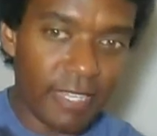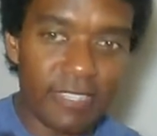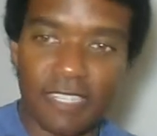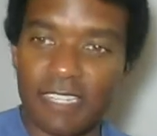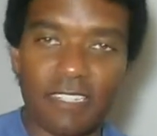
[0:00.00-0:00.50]

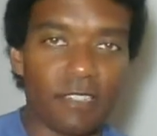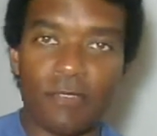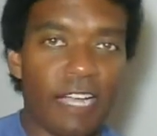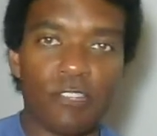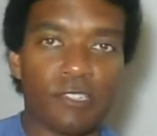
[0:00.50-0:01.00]
And then
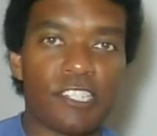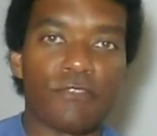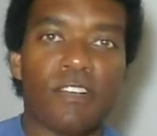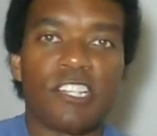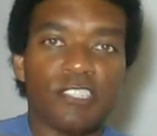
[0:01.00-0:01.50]
Hydra
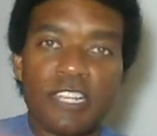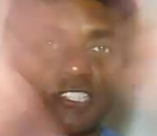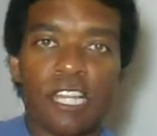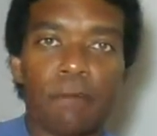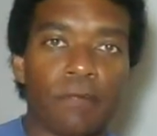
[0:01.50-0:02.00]
just fucks
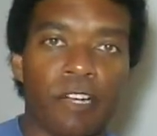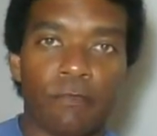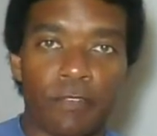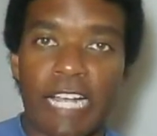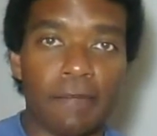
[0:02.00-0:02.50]
things up for
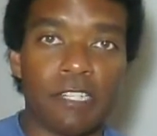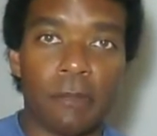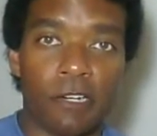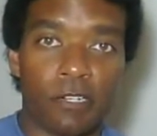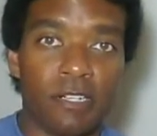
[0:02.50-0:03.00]

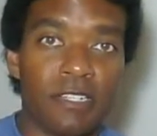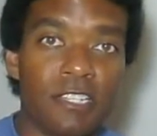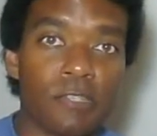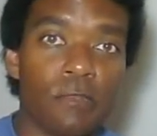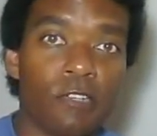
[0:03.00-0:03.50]
Captain America
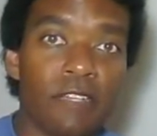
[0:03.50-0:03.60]
in this